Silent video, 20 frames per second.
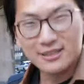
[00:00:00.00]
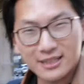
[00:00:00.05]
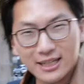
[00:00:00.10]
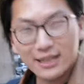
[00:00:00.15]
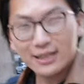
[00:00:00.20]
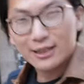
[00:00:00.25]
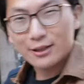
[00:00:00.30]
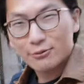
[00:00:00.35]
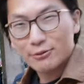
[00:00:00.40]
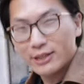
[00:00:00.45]

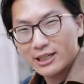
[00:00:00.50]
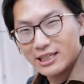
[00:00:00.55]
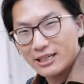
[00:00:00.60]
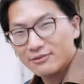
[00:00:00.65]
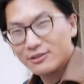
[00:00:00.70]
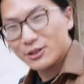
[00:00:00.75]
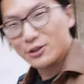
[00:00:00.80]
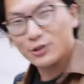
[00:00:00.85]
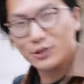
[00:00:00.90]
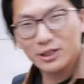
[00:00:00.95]
Day three
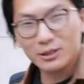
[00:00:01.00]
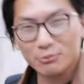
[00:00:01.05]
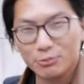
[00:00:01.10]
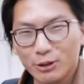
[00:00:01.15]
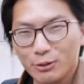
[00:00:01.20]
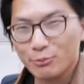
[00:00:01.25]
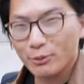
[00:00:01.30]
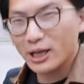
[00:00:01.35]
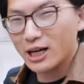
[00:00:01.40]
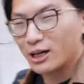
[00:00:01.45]
of the trip,
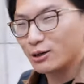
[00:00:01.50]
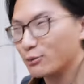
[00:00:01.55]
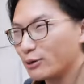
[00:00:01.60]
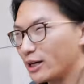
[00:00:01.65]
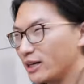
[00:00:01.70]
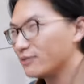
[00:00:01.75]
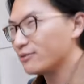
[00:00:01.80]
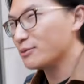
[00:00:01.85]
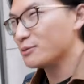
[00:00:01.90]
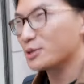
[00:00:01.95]
we made our
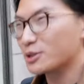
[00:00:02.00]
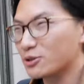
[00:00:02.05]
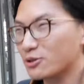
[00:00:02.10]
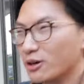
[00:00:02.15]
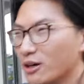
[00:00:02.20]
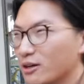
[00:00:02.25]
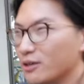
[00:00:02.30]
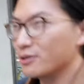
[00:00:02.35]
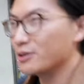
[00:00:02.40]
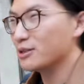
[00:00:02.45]
way from
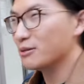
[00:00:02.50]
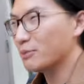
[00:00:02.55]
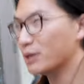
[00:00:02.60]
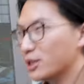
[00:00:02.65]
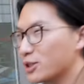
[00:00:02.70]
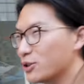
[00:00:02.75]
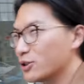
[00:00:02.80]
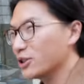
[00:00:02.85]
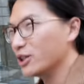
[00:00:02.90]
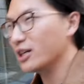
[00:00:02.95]
Toronto to
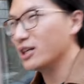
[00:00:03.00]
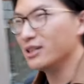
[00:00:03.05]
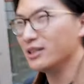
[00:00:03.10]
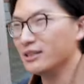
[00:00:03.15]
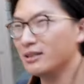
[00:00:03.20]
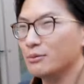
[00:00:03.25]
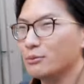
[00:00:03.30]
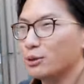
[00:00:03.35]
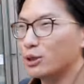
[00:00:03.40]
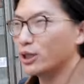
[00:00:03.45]
Montreal
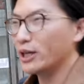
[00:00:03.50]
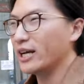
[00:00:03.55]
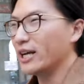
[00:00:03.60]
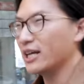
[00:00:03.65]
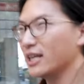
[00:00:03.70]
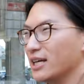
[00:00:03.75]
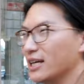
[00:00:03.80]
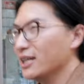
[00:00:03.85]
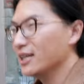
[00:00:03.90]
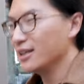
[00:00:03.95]
in the
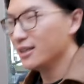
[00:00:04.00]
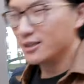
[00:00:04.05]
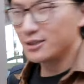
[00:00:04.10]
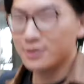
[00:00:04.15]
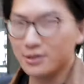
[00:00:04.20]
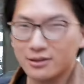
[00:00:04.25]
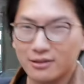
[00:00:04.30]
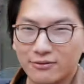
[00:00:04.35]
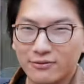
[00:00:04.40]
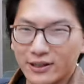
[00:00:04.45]
morning.
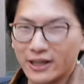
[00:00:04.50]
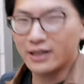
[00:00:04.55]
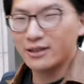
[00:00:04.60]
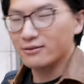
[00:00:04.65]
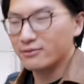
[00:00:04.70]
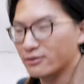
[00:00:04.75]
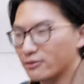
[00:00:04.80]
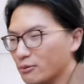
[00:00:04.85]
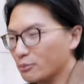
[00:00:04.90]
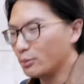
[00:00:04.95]
Took the flight
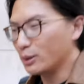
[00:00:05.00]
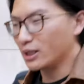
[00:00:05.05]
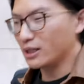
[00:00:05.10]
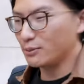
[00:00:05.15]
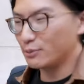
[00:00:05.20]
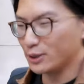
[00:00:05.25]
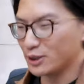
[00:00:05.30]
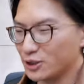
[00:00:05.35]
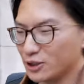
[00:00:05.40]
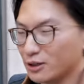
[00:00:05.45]
over from Billy
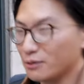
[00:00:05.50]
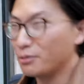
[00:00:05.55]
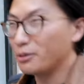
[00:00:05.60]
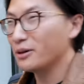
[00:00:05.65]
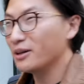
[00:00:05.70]
Bishop.